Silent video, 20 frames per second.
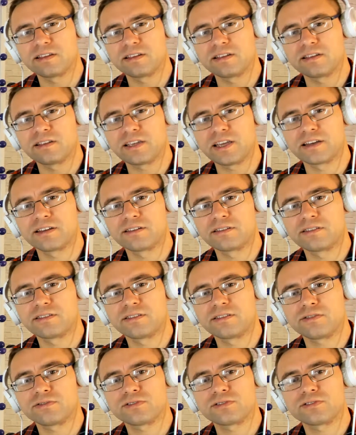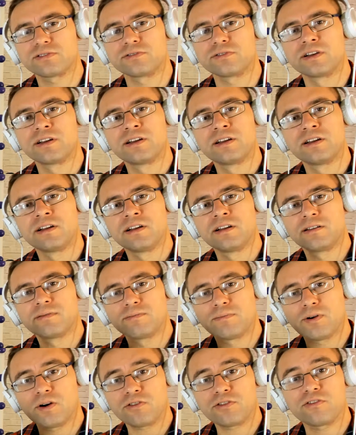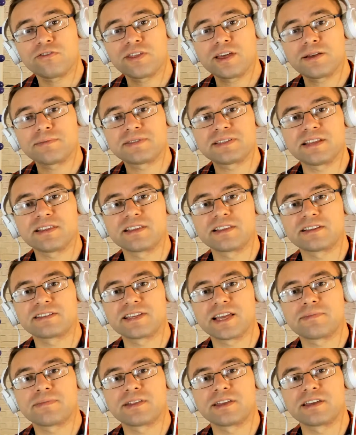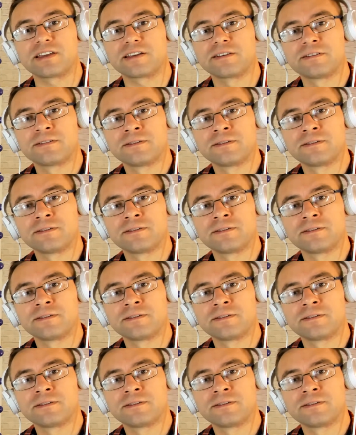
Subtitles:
yeah, those two. Both of them said the same thing.